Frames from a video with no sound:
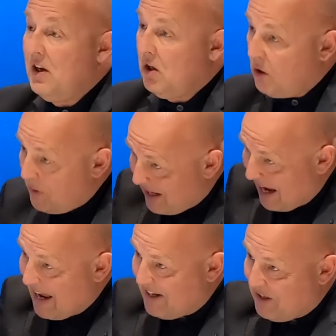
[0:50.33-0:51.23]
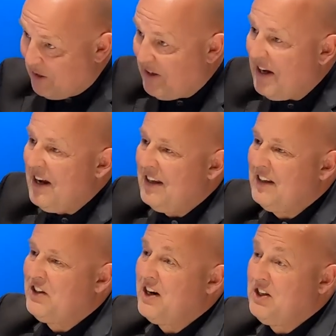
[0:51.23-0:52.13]
Look at what they can do and
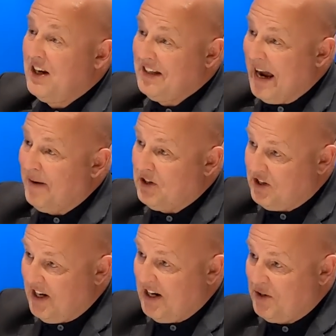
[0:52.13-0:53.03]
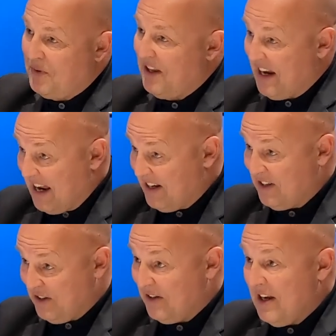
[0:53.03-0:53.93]
then try to adapt and change what they can't
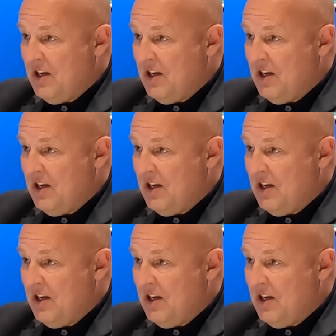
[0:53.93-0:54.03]
do.